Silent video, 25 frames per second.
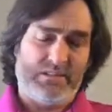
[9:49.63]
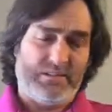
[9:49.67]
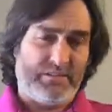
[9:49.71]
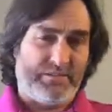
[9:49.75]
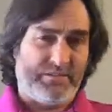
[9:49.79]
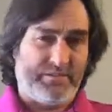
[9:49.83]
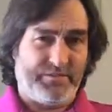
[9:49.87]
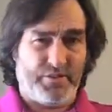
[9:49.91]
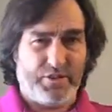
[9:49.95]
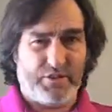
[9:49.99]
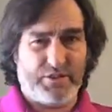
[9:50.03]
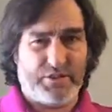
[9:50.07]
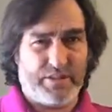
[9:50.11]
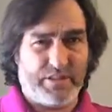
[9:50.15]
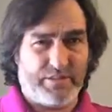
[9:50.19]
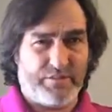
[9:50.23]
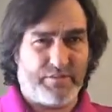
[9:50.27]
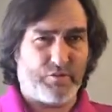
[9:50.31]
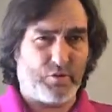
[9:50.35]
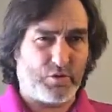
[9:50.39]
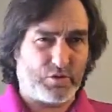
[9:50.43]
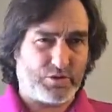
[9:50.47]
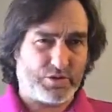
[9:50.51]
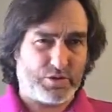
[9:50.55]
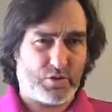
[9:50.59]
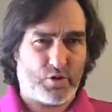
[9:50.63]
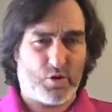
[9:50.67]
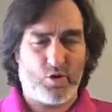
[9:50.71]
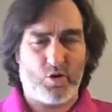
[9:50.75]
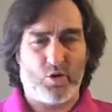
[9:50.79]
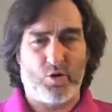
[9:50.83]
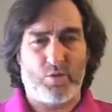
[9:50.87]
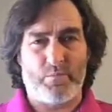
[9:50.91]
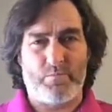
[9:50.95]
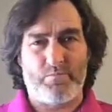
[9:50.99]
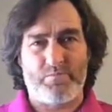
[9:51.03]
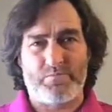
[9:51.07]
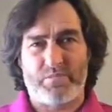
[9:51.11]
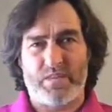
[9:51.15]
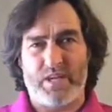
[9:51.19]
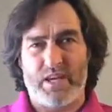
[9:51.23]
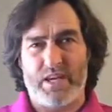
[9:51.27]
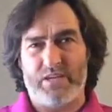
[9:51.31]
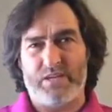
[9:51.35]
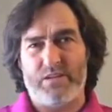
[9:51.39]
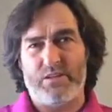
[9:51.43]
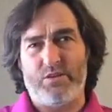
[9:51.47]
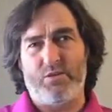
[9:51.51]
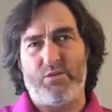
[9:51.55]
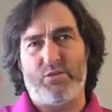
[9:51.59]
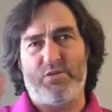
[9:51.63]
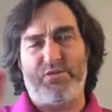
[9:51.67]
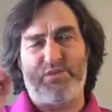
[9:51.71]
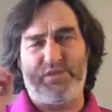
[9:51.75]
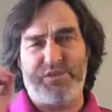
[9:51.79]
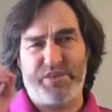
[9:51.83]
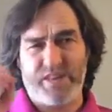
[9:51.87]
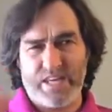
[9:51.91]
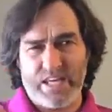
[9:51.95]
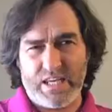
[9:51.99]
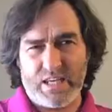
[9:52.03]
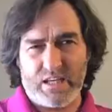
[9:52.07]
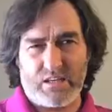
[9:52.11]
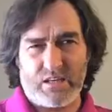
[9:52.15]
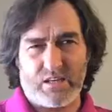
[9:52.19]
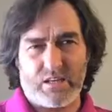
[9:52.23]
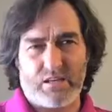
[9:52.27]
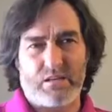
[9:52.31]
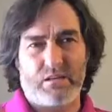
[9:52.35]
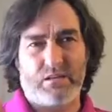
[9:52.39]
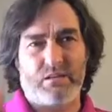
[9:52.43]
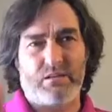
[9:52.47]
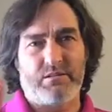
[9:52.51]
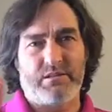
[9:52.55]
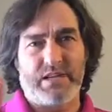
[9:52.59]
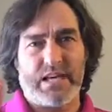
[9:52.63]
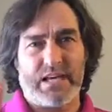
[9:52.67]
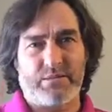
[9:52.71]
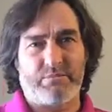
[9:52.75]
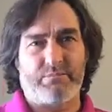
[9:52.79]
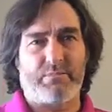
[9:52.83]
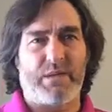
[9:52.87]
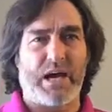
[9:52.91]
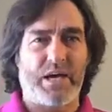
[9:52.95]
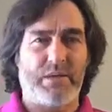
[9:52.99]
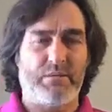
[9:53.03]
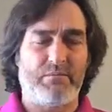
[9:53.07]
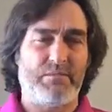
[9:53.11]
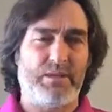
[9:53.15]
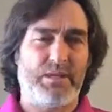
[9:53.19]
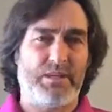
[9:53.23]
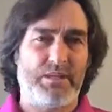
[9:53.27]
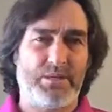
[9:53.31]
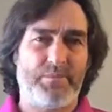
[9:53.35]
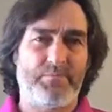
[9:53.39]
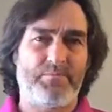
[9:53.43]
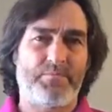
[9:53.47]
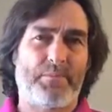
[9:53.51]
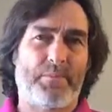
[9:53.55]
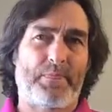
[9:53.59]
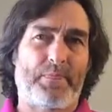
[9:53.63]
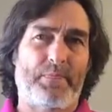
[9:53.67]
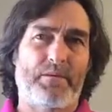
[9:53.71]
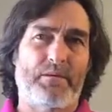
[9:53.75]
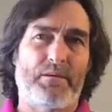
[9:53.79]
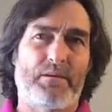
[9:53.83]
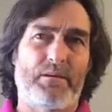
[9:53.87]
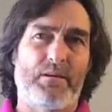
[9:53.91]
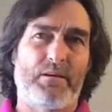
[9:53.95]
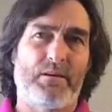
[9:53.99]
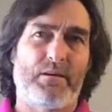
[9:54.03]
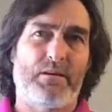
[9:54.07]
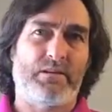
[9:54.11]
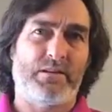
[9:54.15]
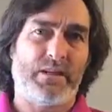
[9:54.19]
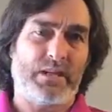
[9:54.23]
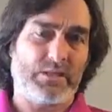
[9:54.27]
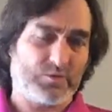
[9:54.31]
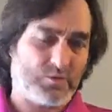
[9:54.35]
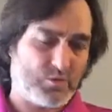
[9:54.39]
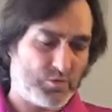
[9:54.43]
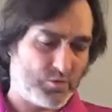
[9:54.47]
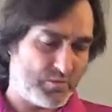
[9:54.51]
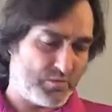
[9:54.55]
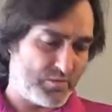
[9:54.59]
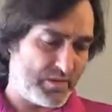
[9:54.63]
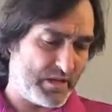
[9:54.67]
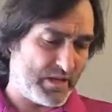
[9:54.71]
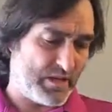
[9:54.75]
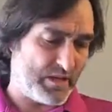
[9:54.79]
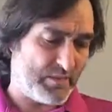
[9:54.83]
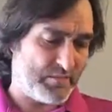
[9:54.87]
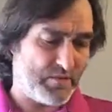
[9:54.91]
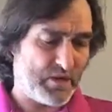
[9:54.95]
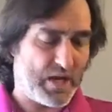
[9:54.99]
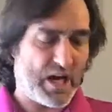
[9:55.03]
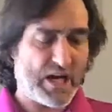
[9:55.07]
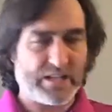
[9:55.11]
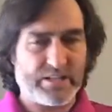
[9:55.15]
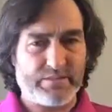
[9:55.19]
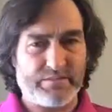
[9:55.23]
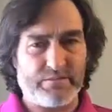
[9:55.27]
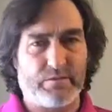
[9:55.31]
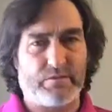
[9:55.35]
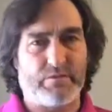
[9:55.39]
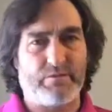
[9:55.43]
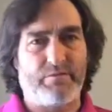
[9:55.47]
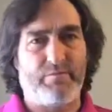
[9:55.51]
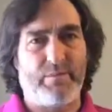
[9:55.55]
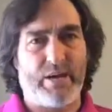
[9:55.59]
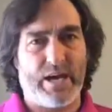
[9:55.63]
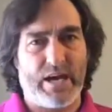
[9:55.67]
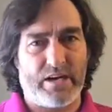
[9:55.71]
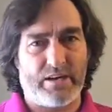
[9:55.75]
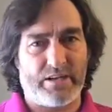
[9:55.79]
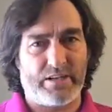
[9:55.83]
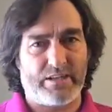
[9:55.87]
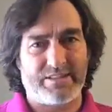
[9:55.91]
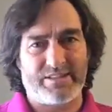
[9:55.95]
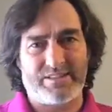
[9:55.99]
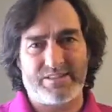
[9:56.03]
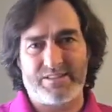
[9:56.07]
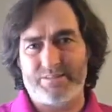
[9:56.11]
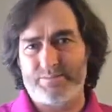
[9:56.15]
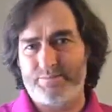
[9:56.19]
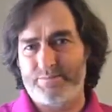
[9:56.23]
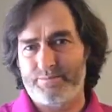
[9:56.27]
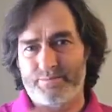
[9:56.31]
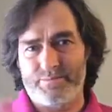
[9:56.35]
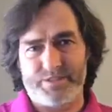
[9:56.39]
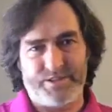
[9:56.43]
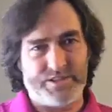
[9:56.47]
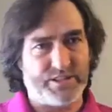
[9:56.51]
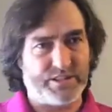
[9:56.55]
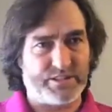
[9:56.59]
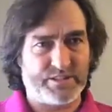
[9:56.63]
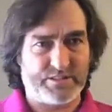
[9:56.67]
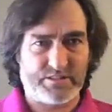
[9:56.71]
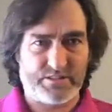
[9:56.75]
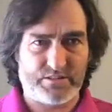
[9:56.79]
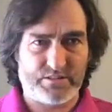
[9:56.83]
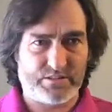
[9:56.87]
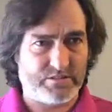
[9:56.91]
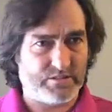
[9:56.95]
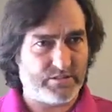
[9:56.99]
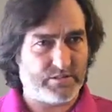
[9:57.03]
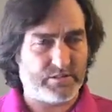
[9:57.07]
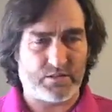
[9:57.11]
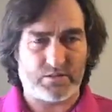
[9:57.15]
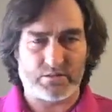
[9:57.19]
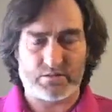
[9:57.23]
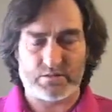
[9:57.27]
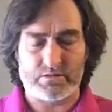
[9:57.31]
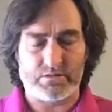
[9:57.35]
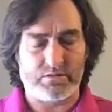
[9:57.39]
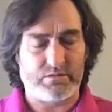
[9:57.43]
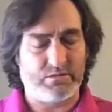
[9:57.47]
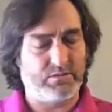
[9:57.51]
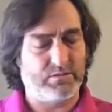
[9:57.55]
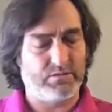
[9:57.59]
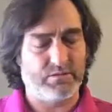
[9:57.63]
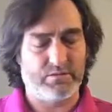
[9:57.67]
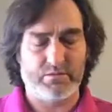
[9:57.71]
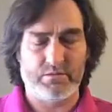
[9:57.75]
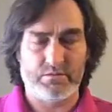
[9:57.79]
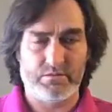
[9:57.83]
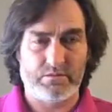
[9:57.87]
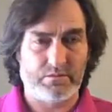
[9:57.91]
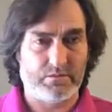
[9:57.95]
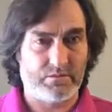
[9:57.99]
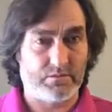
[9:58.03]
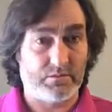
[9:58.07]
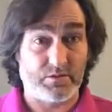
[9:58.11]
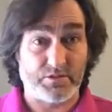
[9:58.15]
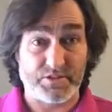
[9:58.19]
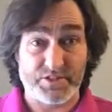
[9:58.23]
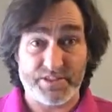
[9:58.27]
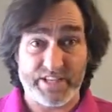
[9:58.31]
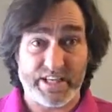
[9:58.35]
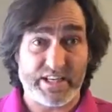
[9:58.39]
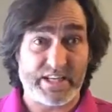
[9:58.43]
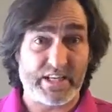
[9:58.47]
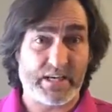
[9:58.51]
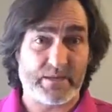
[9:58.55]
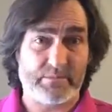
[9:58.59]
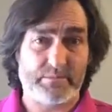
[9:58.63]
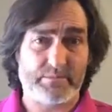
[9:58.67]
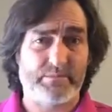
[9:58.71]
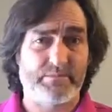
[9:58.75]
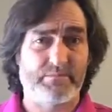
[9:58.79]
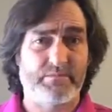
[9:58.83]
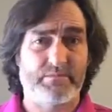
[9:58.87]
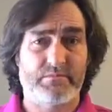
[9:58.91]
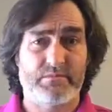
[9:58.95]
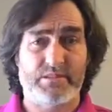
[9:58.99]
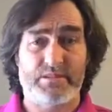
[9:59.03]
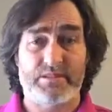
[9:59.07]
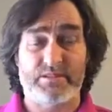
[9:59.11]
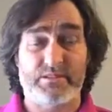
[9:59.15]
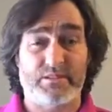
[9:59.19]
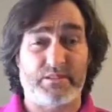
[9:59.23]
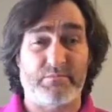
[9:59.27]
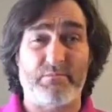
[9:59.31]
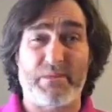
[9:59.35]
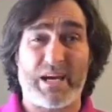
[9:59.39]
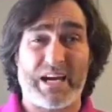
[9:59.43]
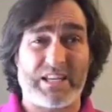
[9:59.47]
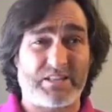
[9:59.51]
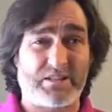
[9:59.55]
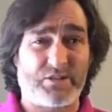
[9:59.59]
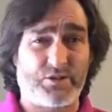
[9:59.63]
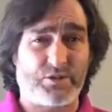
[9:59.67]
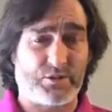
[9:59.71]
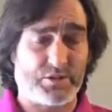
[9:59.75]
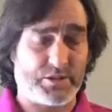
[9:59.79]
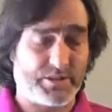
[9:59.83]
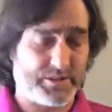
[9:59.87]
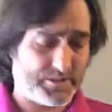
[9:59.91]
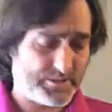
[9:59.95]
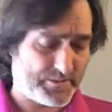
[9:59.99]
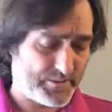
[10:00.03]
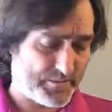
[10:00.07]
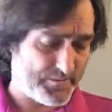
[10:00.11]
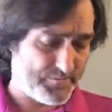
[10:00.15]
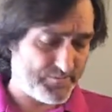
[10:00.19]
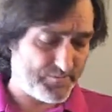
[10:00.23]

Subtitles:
If you see a foster home and you think that by me, that could be an uninvolved parent, just don't sign up. It's a bad choice.